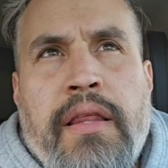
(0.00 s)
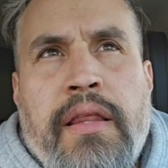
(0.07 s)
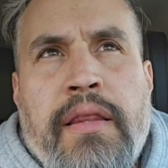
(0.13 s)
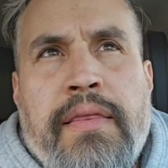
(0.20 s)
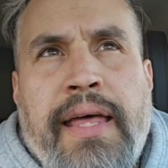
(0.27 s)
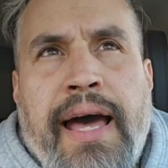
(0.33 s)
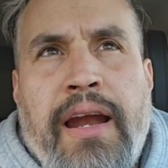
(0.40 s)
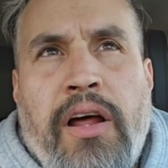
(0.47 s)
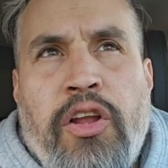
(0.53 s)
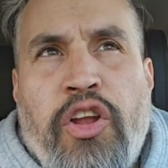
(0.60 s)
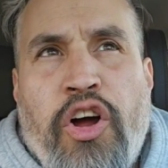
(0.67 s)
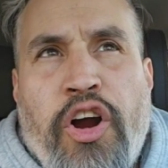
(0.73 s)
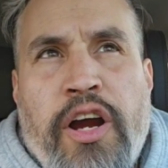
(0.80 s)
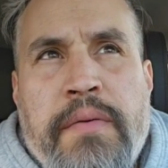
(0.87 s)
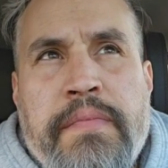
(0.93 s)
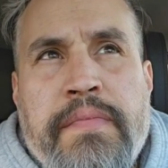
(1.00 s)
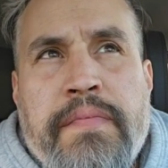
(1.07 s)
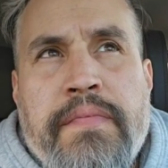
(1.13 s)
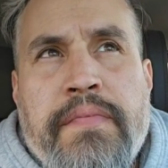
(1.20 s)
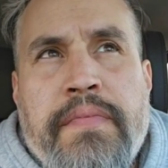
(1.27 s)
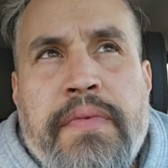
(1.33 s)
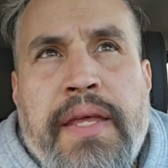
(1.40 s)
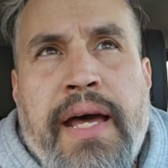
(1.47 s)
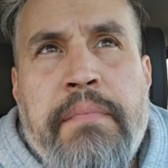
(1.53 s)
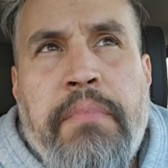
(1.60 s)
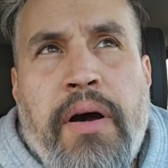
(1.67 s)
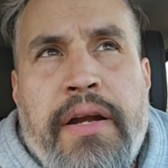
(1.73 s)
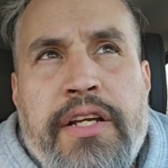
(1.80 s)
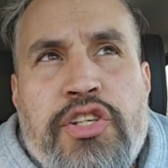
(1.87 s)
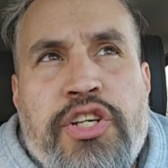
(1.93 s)
That alarm, that
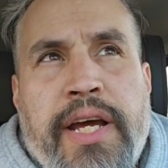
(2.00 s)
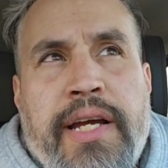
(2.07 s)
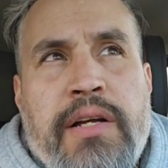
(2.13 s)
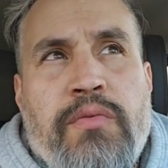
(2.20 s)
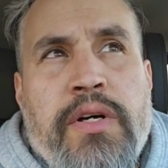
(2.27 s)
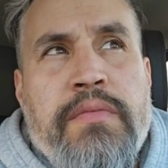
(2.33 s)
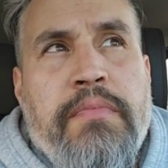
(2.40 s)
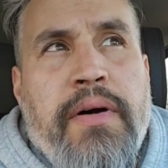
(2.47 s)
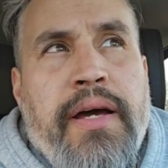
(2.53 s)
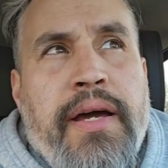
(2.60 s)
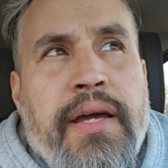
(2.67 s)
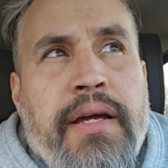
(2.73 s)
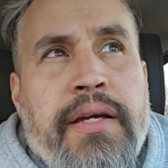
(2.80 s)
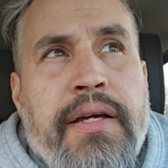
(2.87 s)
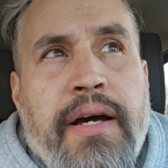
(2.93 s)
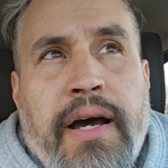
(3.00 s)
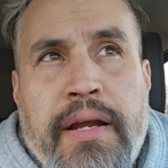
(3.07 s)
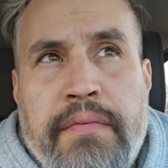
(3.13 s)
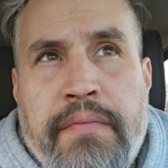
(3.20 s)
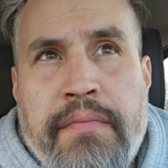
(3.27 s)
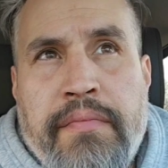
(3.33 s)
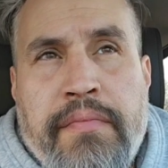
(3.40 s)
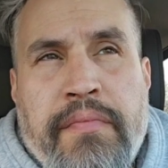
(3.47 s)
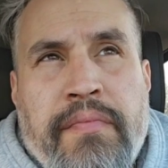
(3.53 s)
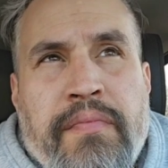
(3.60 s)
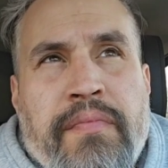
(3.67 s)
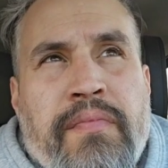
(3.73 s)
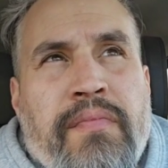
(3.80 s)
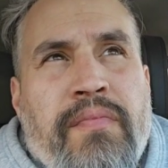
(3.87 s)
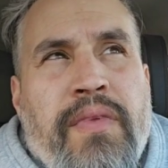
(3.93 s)
body checking with my gut,
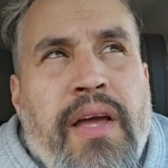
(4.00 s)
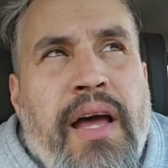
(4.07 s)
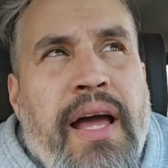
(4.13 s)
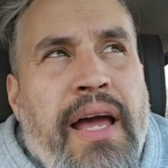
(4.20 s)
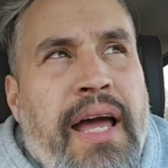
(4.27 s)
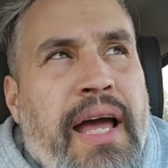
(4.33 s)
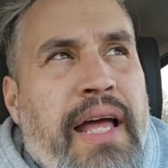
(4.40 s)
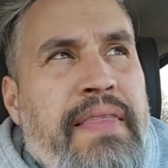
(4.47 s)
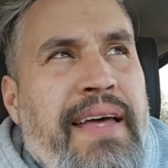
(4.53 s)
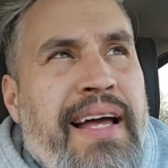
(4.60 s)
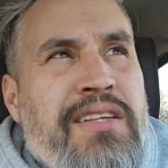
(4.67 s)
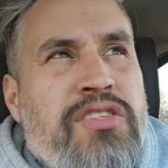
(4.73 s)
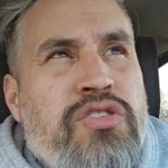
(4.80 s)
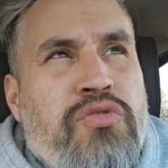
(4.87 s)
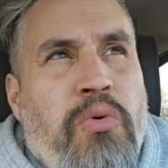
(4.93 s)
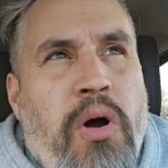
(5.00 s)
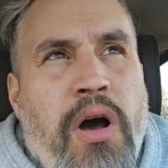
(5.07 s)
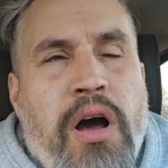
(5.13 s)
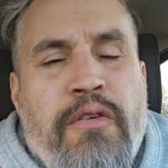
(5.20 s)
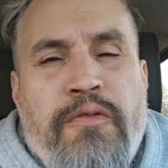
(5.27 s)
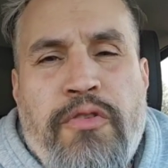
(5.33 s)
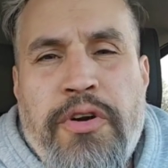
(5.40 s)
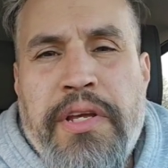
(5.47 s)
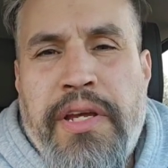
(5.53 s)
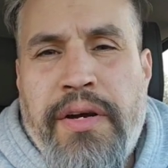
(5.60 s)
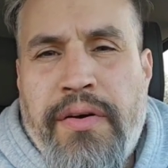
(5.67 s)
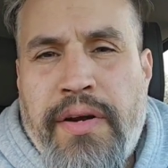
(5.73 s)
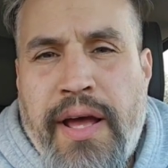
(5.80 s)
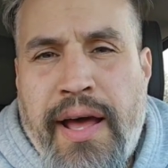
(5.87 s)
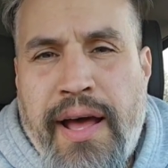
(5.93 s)
I had that strong for a year
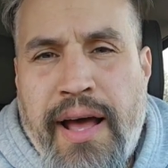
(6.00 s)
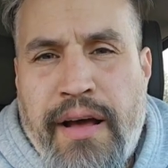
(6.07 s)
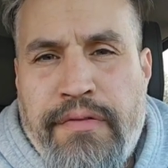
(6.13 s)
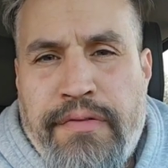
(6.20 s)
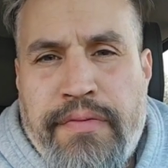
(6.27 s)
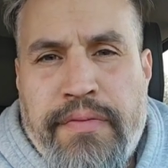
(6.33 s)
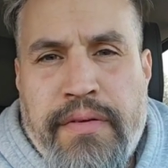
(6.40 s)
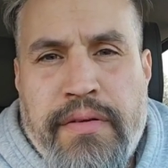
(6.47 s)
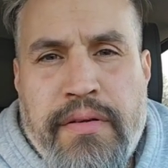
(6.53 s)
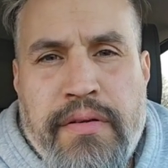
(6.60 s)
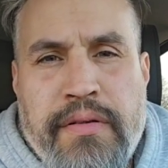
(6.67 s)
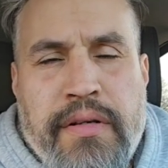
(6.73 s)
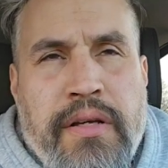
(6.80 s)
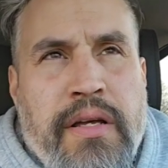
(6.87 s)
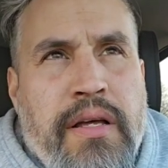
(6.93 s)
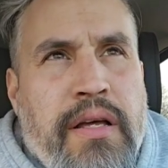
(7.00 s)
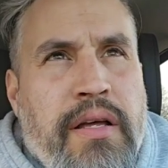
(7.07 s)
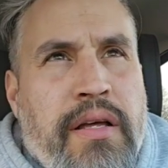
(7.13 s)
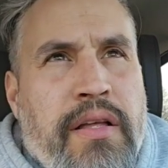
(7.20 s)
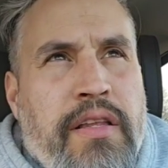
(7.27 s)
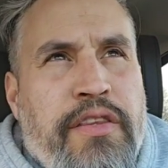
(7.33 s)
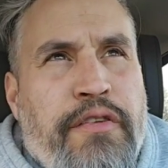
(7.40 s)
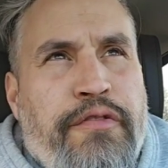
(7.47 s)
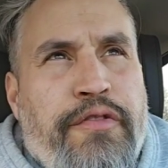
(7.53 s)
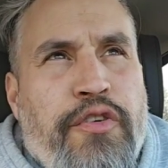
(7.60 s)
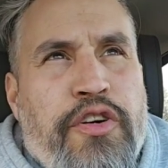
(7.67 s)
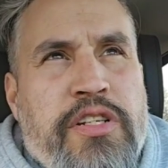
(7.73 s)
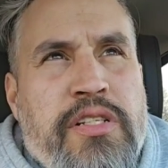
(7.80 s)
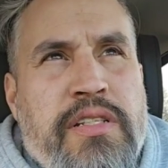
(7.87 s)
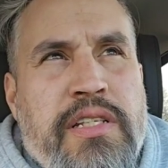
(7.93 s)
and a half. The
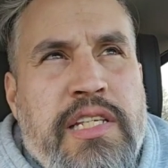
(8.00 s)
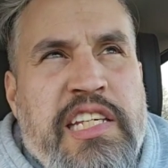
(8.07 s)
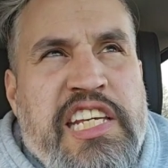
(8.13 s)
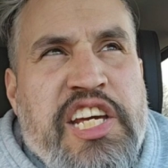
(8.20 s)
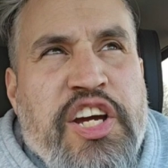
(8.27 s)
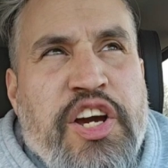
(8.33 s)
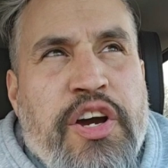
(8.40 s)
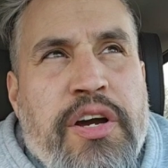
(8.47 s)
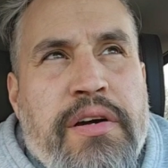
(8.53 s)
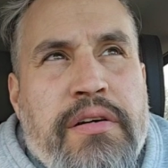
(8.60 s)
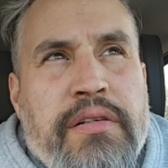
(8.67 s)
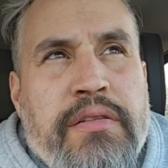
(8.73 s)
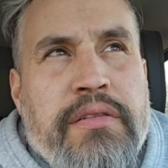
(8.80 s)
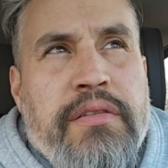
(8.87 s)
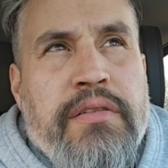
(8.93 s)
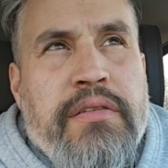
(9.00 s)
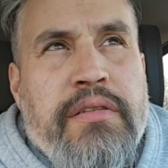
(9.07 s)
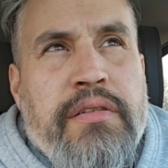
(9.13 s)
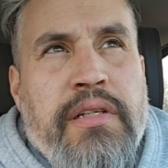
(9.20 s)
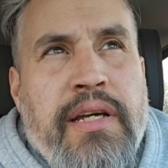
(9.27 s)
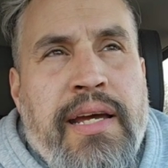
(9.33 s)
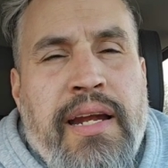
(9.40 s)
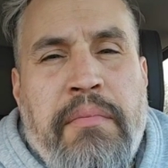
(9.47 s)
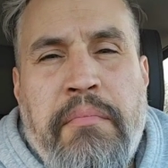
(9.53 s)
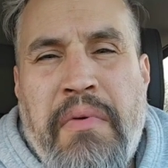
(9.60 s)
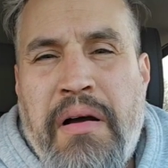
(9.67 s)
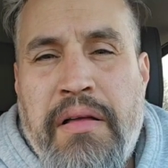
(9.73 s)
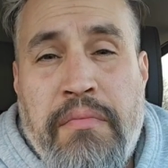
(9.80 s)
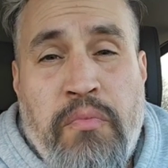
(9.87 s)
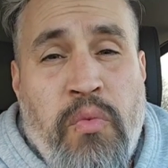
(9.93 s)
first year and a
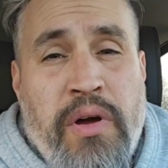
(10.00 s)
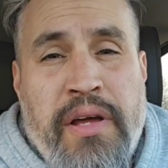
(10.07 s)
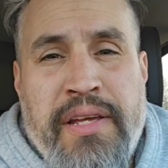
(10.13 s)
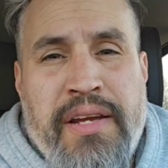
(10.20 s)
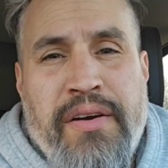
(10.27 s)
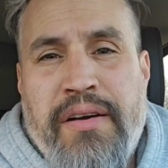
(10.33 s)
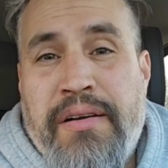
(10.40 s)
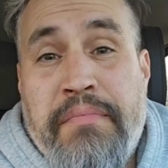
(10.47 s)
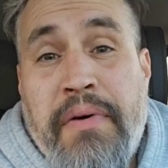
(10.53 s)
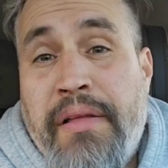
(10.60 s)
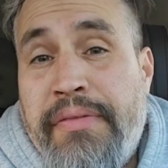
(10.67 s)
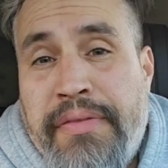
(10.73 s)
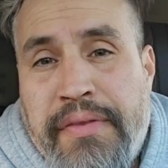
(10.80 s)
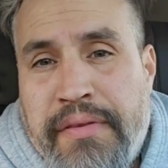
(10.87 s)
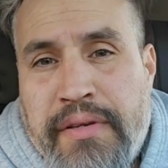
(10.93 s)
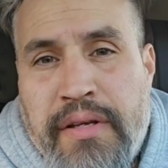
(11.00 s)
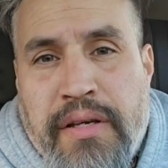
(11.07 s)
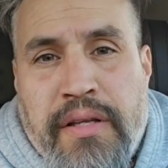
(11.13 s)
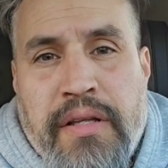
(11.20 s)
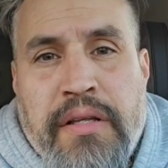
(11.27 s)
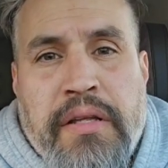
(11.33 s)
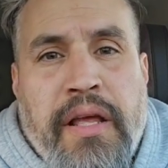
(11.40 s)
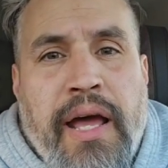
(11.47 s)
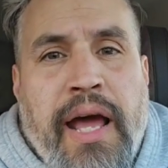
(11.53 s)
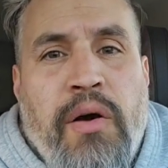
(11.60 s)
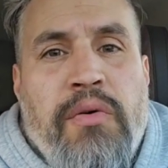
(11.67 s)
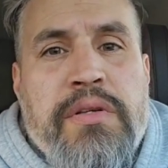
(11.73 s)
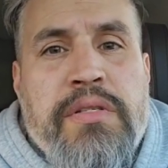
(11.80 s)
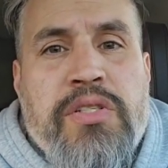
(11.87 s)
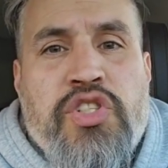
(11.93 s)
month, I
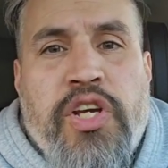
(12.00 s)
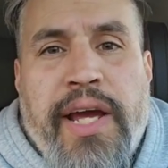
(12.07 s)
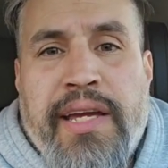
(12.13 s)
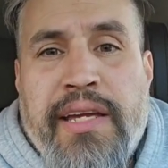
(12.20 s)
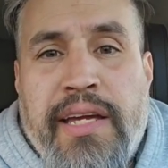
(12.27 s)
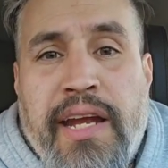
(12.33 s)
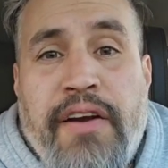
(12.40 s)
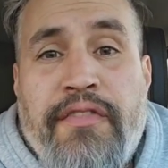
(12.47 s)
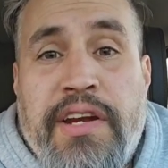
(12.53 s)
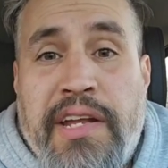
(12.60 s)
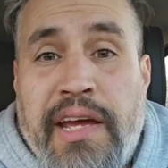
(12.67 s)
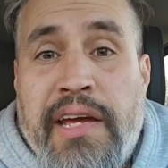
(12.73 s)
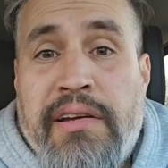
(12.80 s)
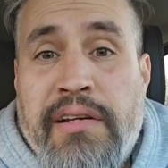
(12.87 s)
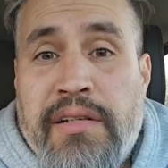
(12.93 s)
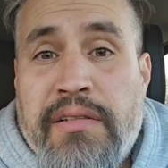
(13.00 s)
was checking it every day.